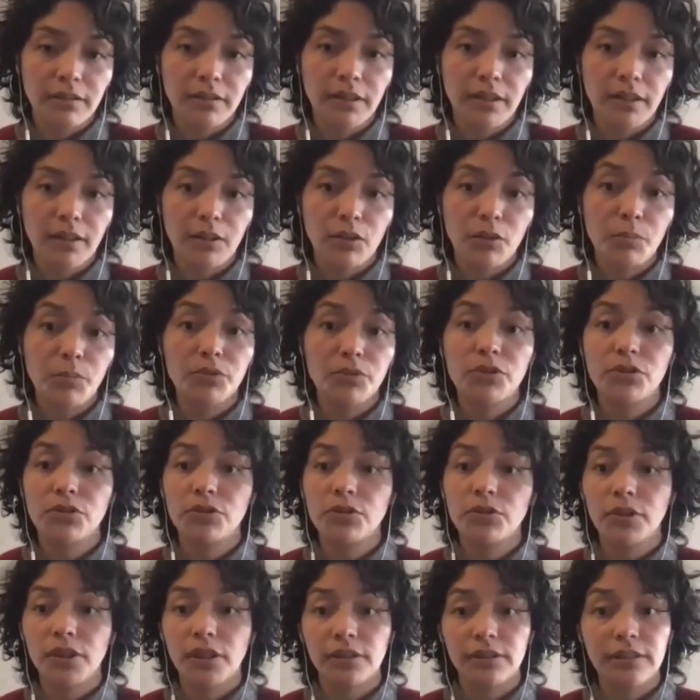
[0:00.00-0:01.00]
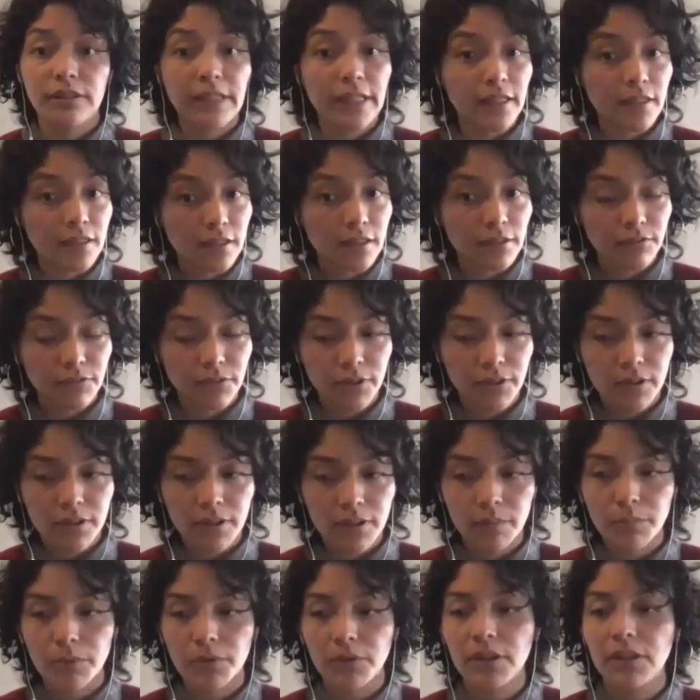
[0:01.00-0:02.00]
a, compositional date for
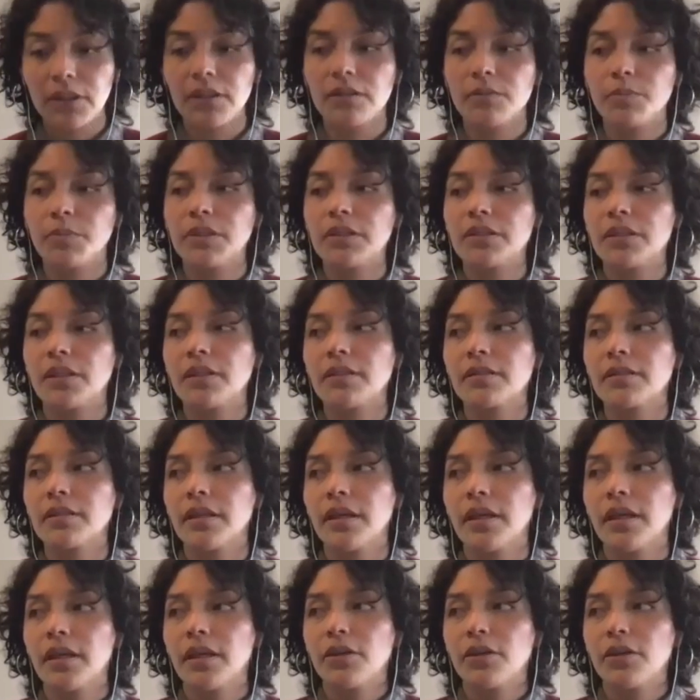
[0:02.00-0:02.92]
example in his pieces